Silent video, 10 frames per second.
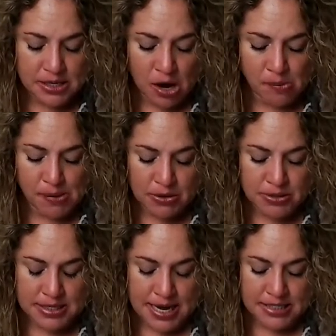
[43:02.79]

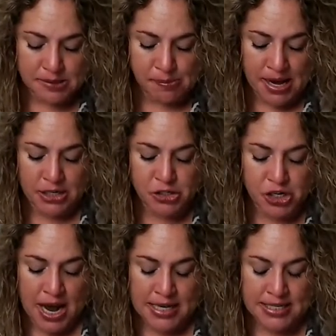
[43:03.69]
almost as much
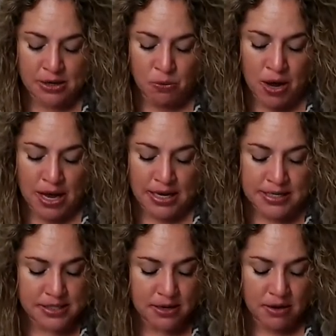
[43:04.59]
as it
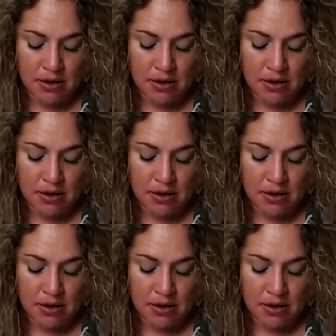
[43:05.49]
was